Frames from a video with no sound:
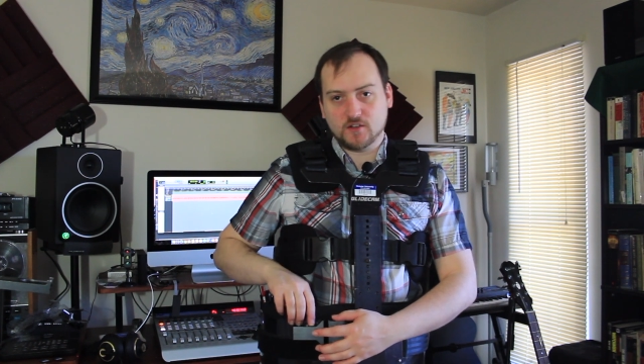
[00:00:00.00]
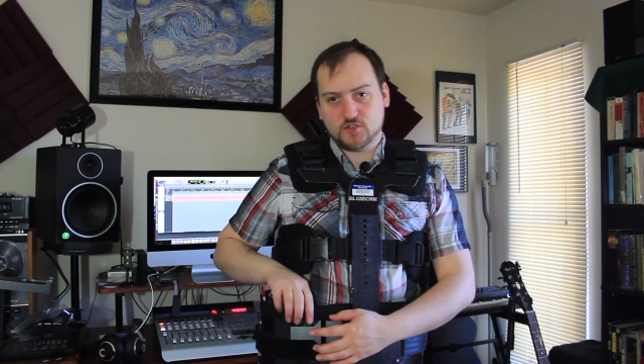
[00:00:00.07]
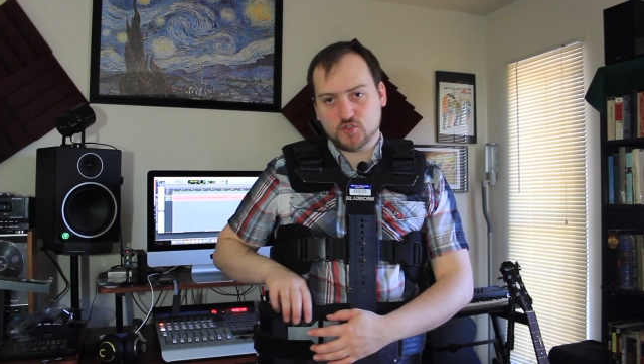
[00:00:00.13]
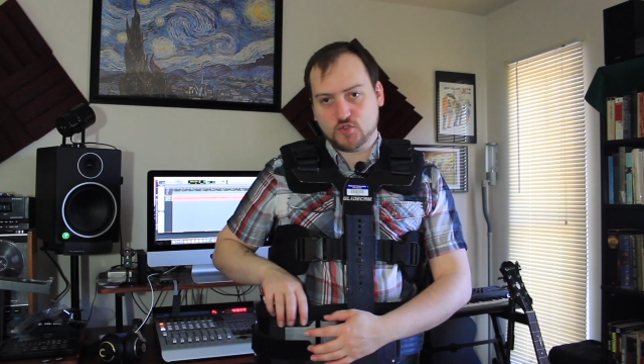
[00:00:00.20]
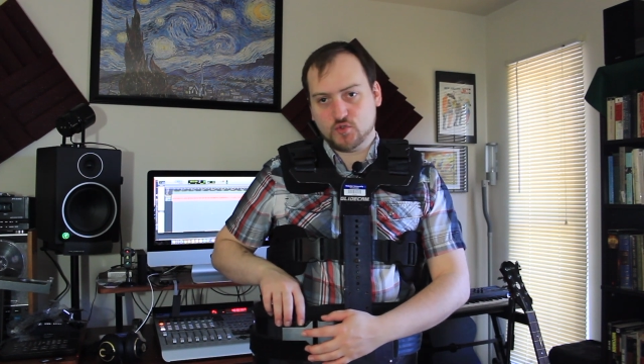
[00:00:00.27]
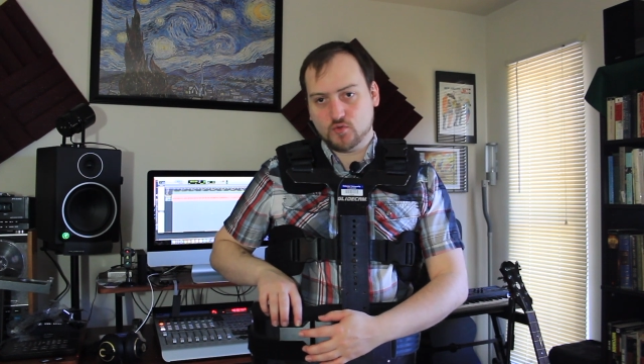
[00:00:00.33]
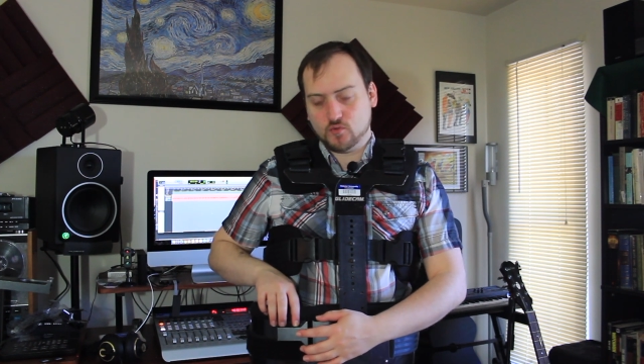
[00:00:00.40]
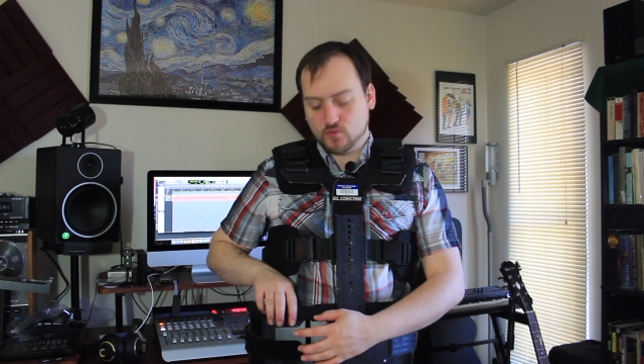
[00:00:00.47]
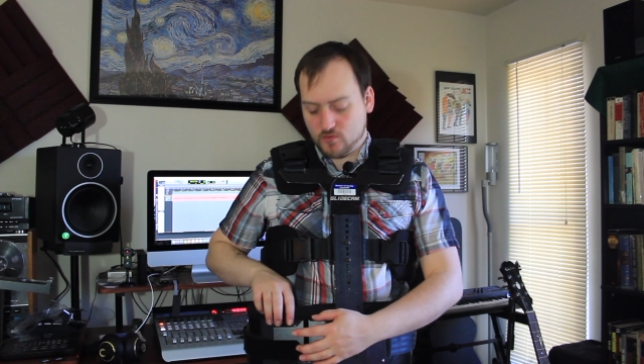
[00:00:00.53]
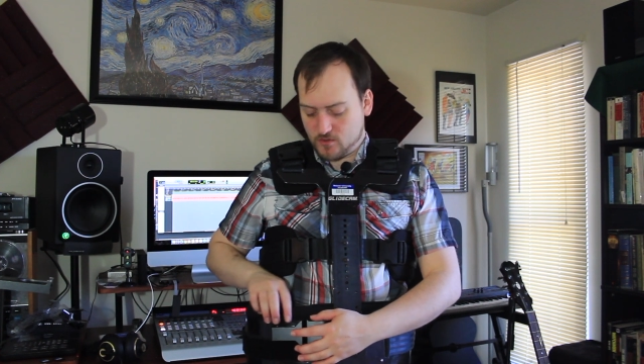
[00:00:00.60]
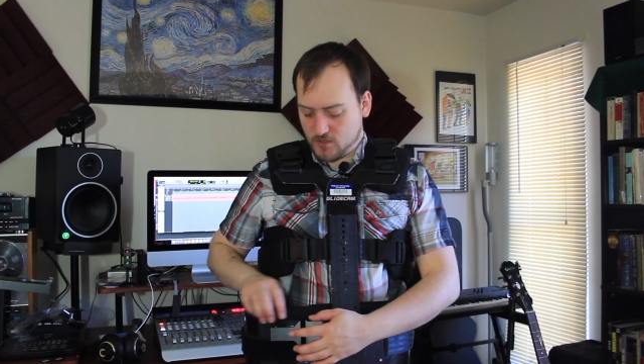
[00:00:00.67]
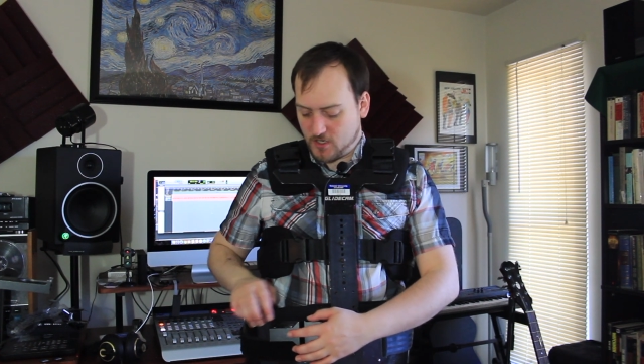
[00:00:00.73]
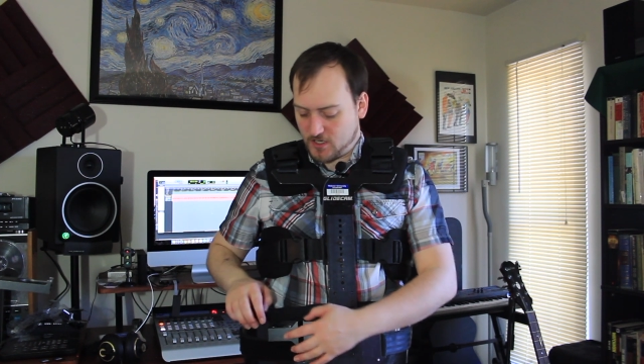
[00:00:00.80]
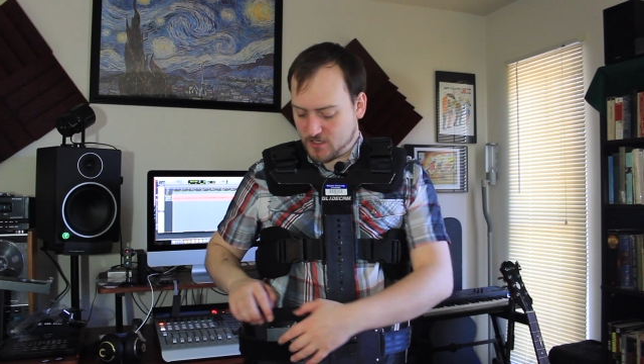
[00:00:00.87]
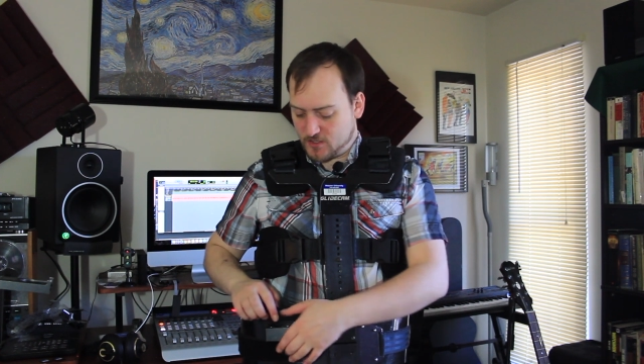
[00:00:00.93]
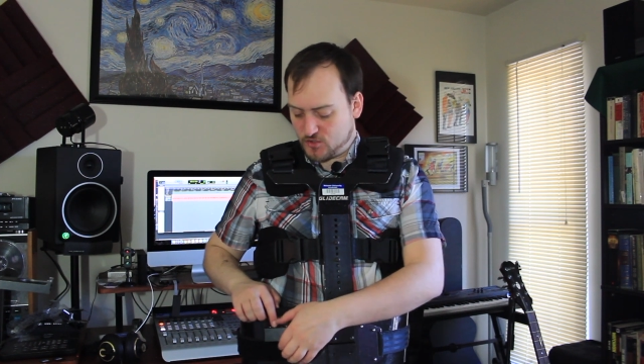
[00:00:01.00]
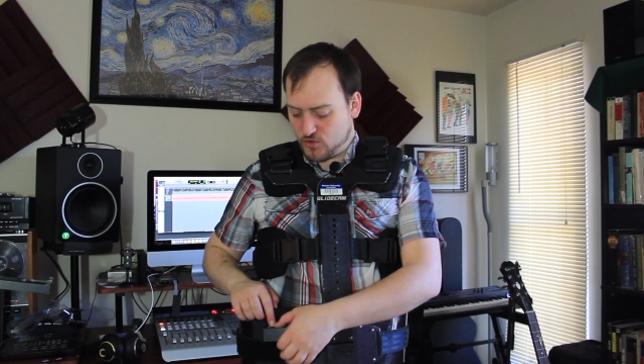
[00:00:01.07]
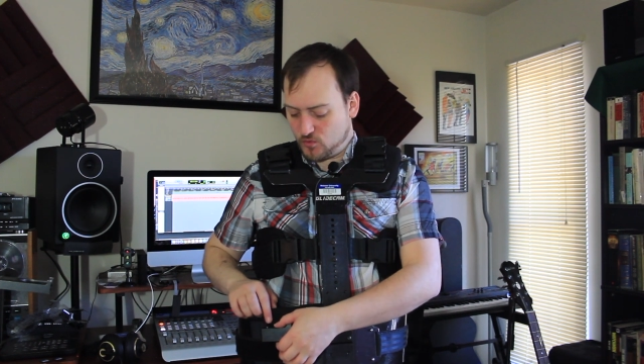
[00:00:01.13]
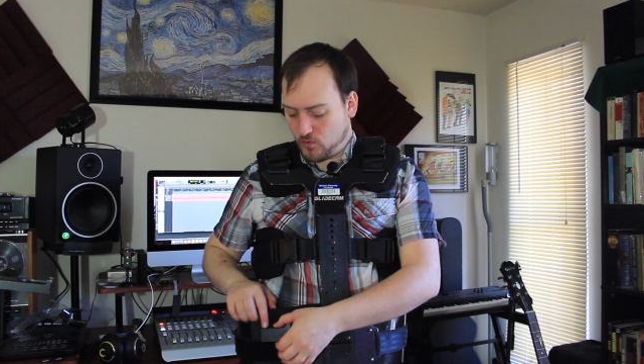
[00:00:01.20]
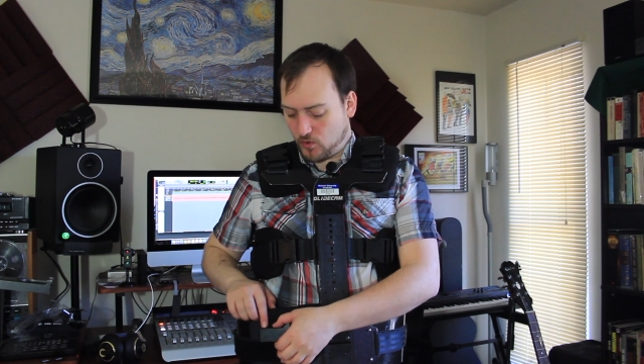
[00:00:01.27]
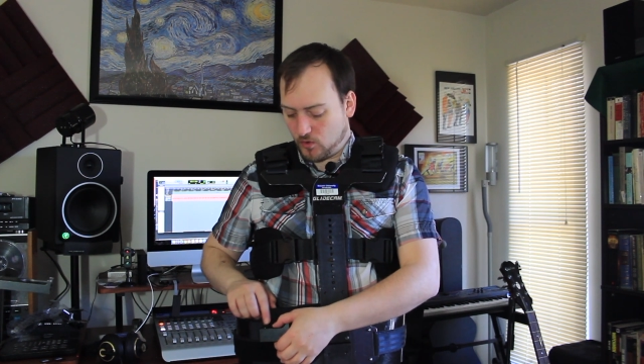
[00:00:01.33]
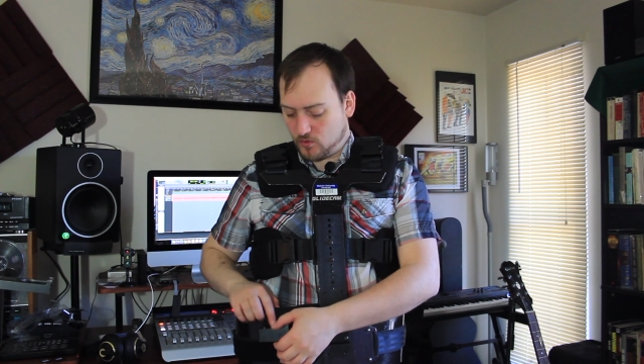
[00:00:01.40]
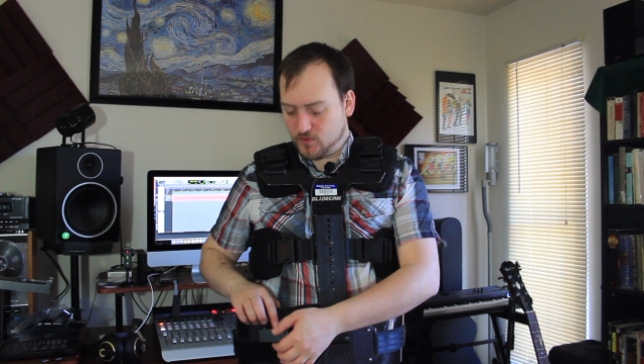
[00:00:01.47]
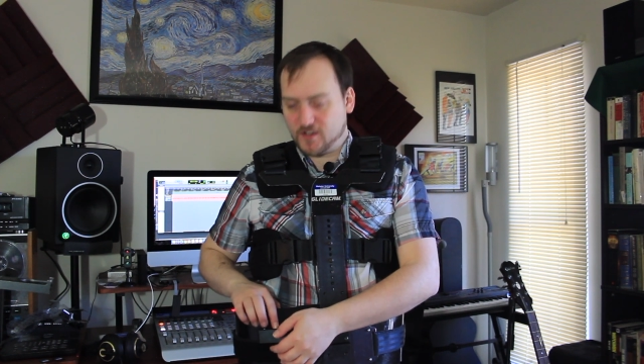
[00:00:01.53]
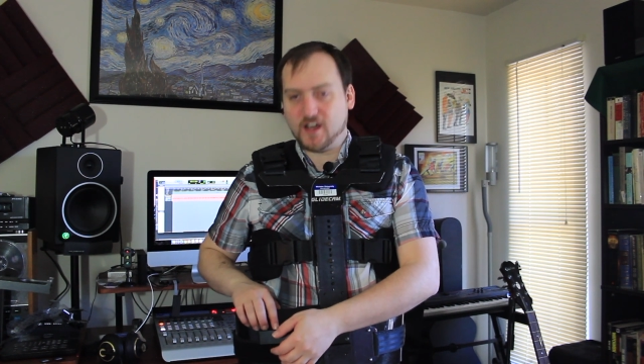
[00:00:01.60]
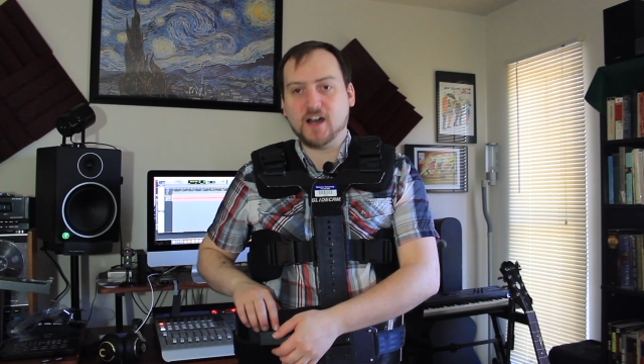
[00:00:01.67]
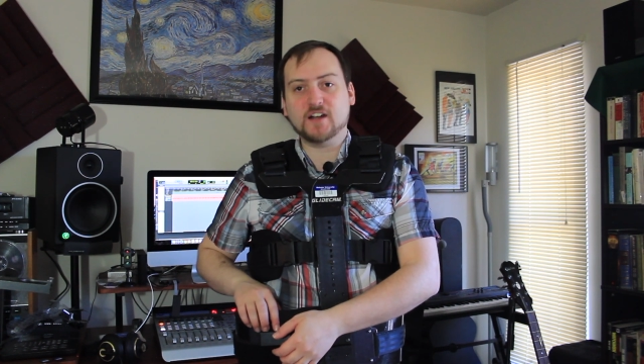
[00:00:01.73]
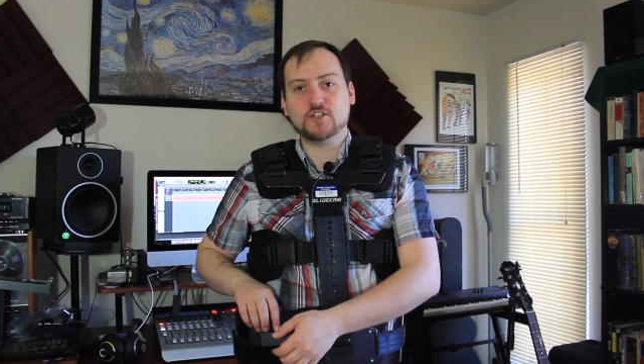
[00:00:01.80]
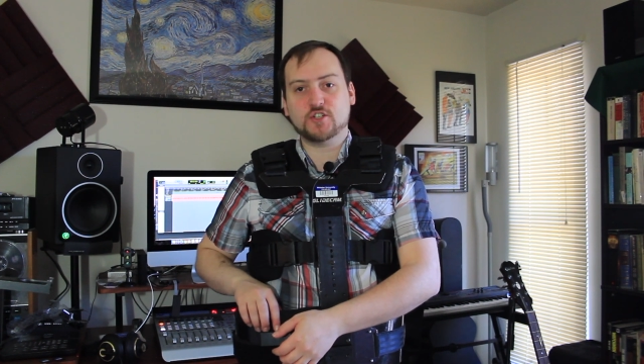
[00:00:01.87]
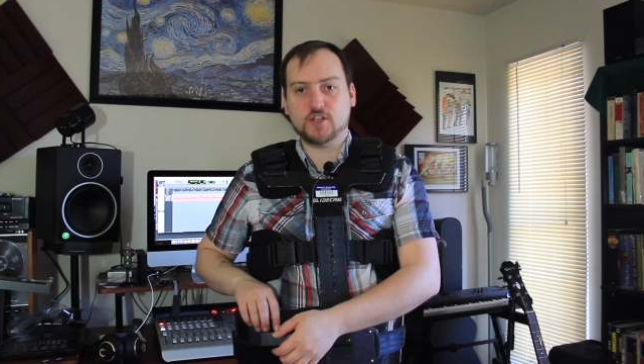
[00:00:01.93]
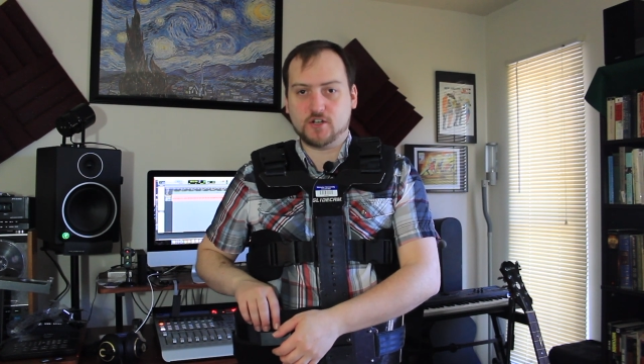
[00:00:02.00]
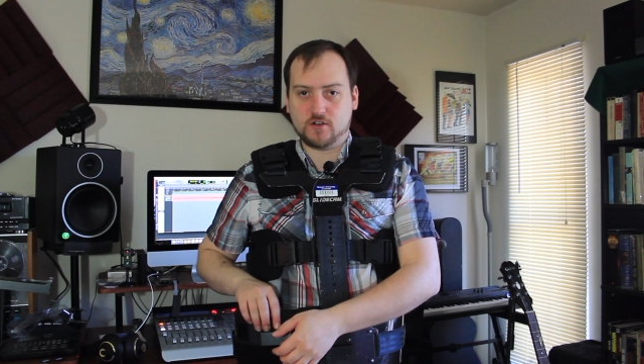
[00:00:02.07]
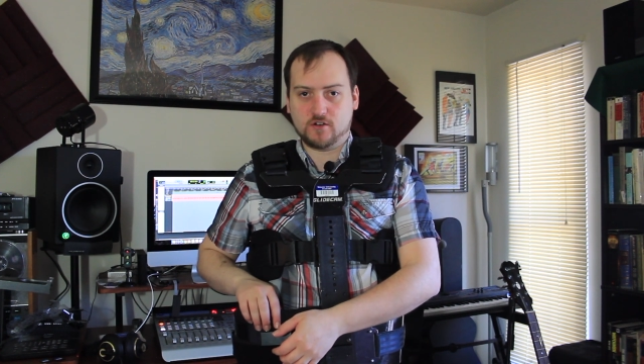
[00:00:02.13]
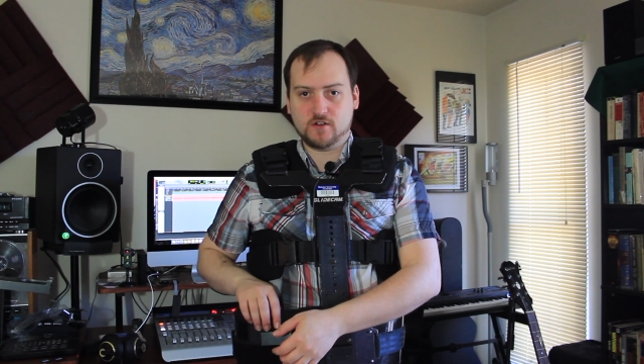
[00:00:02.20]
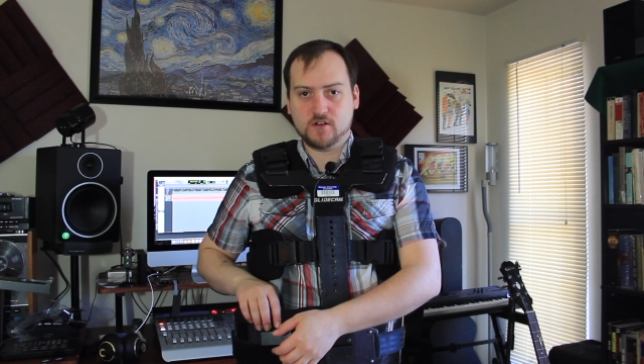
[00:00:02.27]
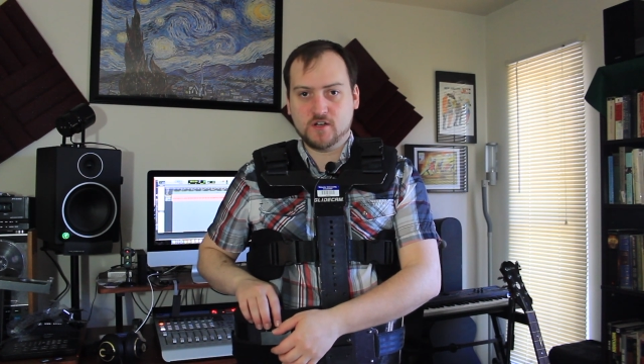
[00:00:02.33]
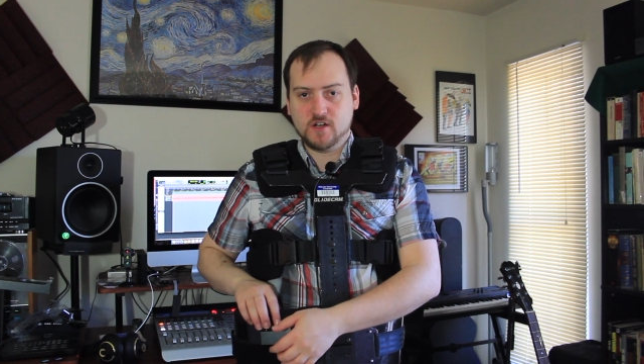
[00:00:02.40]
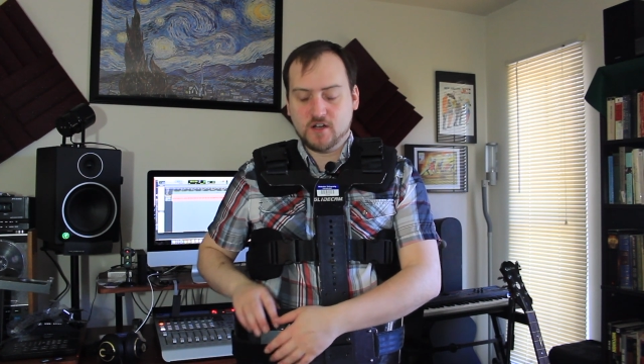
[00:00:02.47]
two-hole notch here